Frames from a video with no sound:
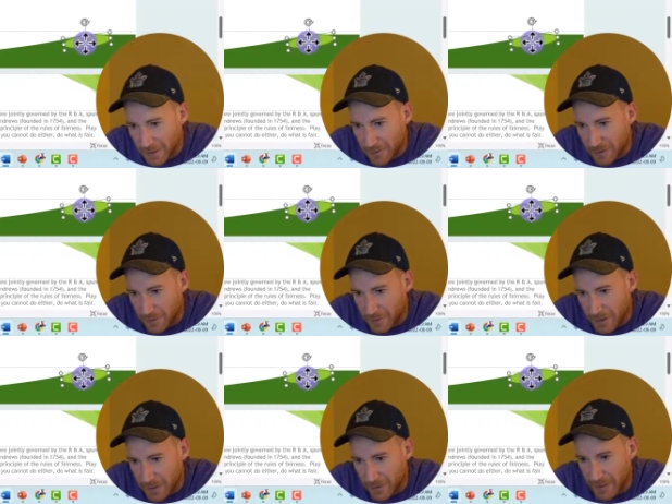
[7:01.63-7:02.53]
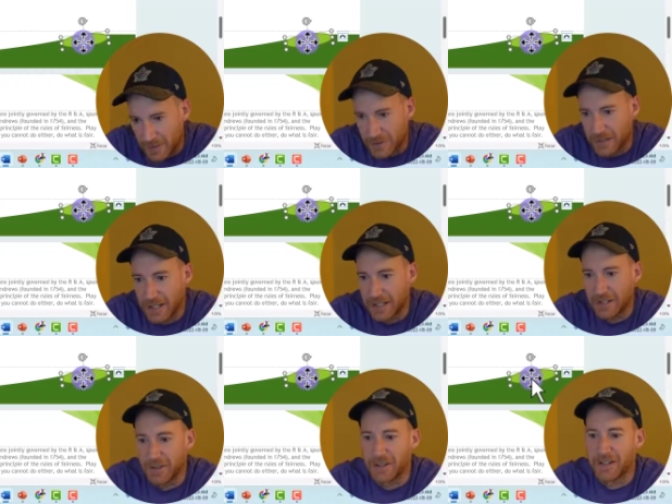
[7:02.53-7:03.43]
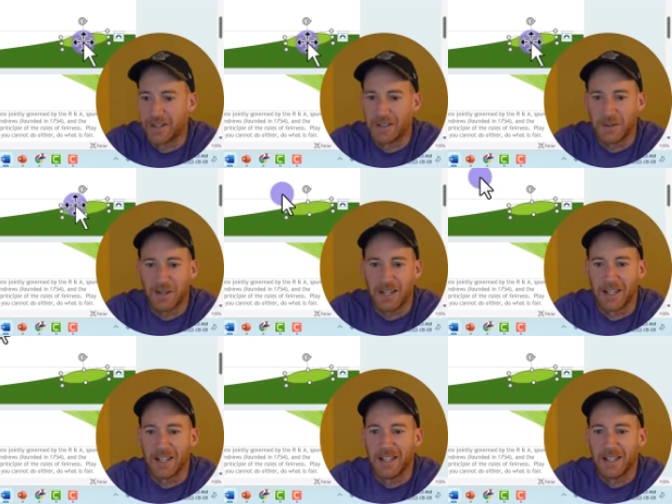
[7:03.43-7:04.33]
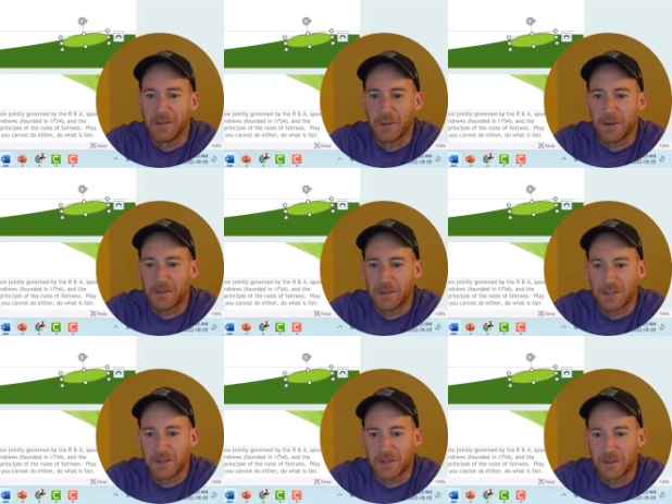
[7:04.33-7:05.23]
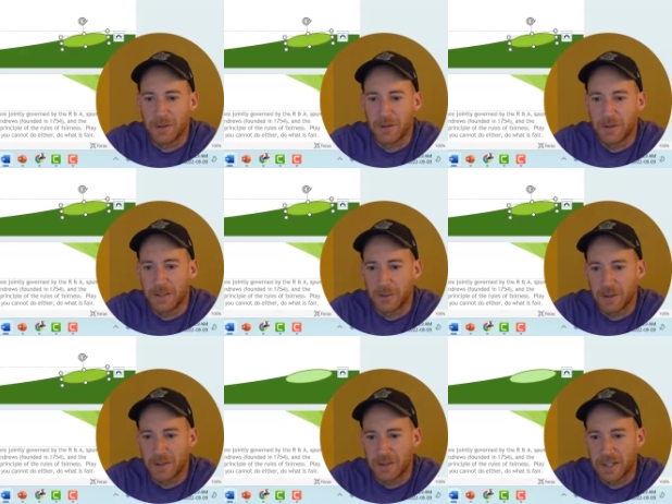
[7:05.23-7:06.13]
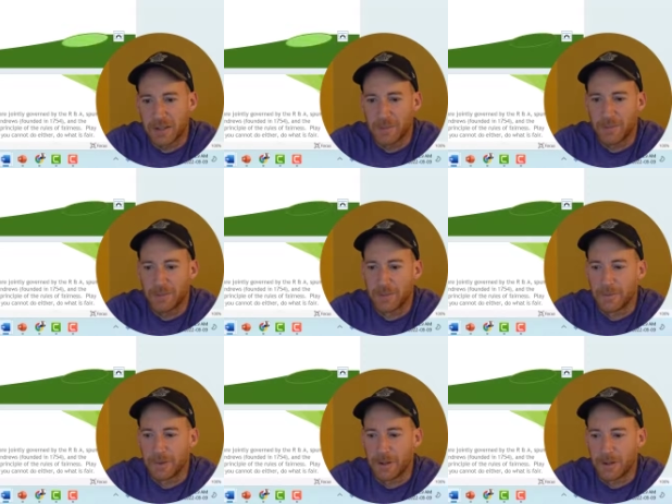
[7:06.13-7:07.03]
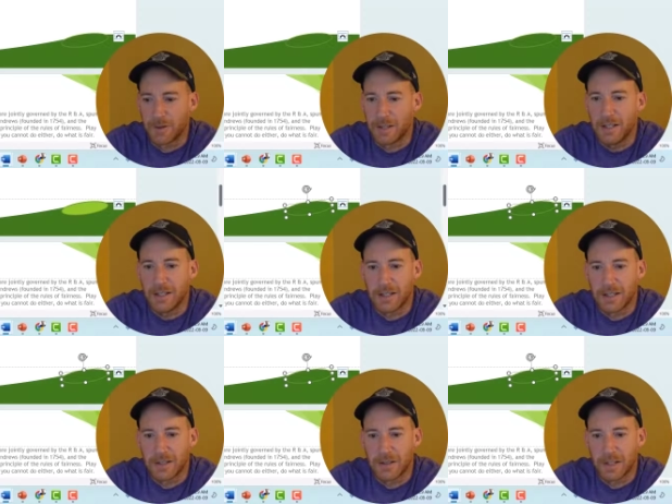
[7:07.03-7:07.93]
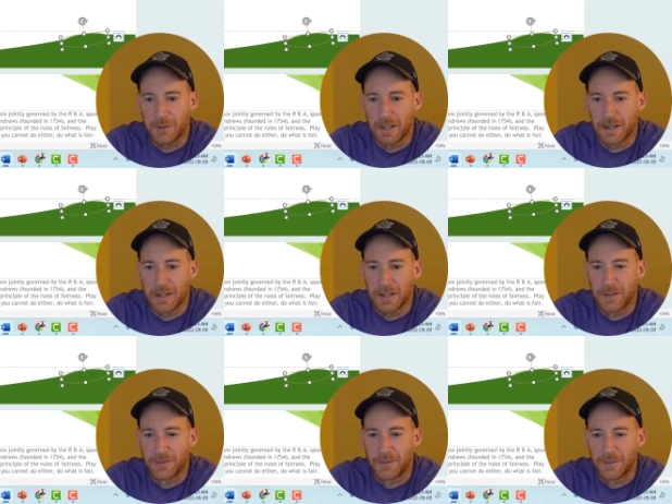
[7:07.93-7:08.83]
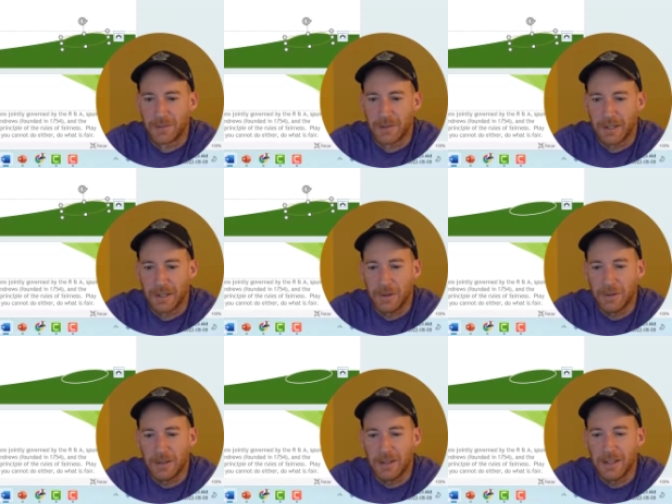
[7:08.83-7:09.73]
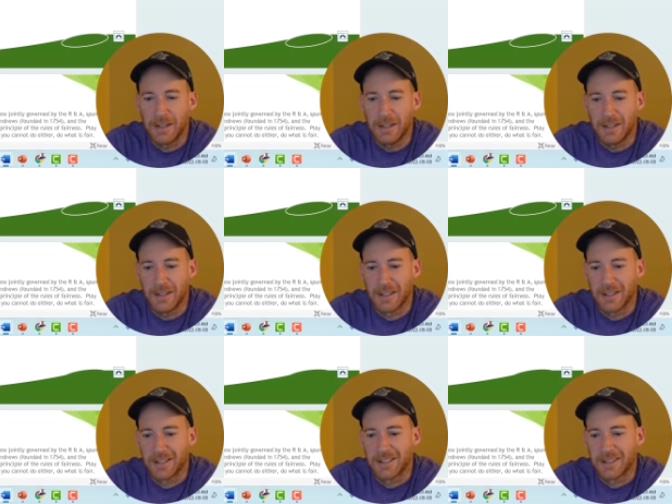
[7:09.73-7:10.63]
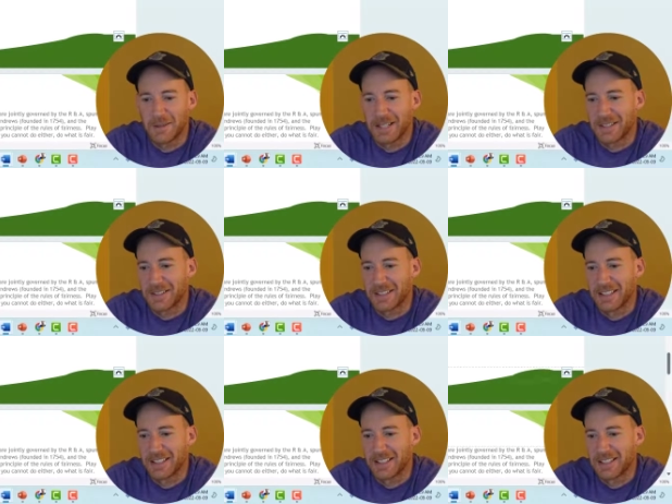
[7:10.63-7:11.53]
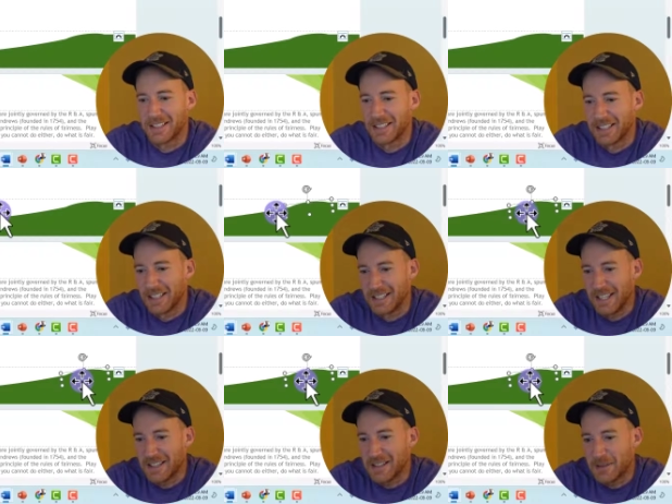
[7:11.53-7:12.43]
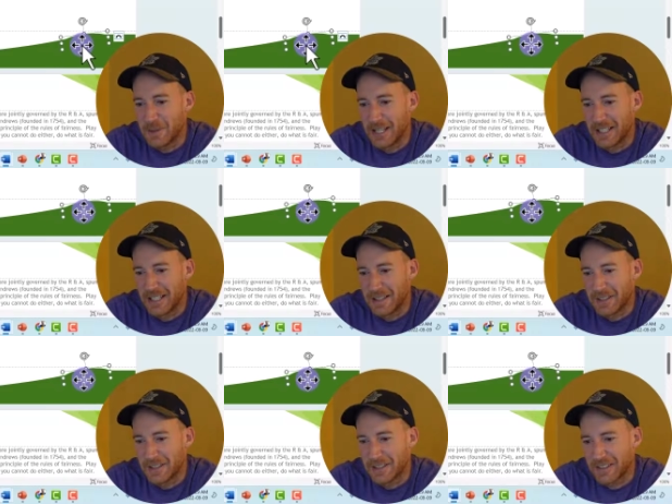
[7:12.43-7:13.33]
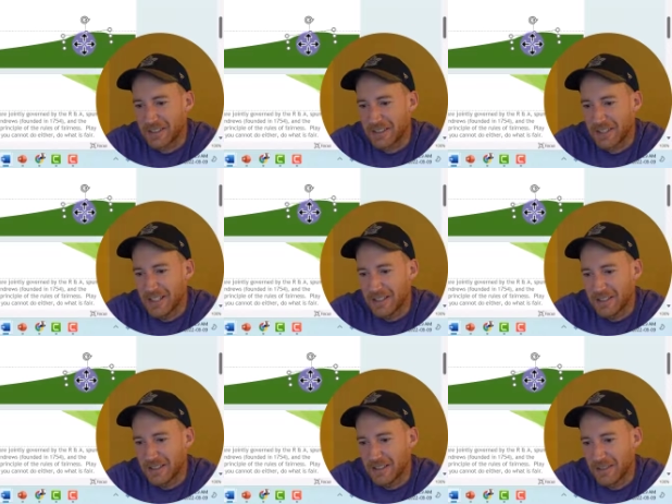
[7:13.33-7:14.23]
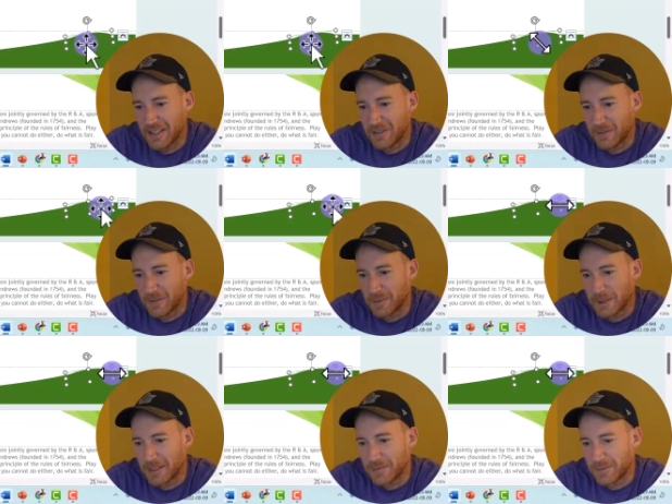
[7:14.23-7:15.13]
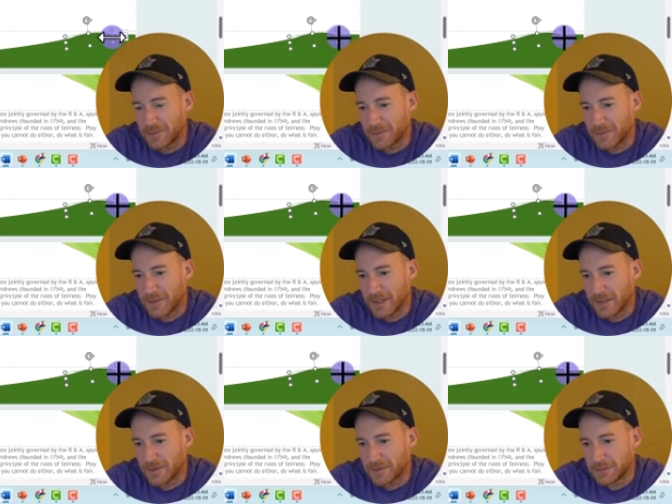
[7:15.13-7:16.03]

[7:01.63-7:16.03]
bit of a round edge to that hill there. Okay but we have to make sure that we fill it with the same dark green and then take away the outline. Let's see what that looks like. Yeah, that's not bad. That looks, that looks all right. But yeah,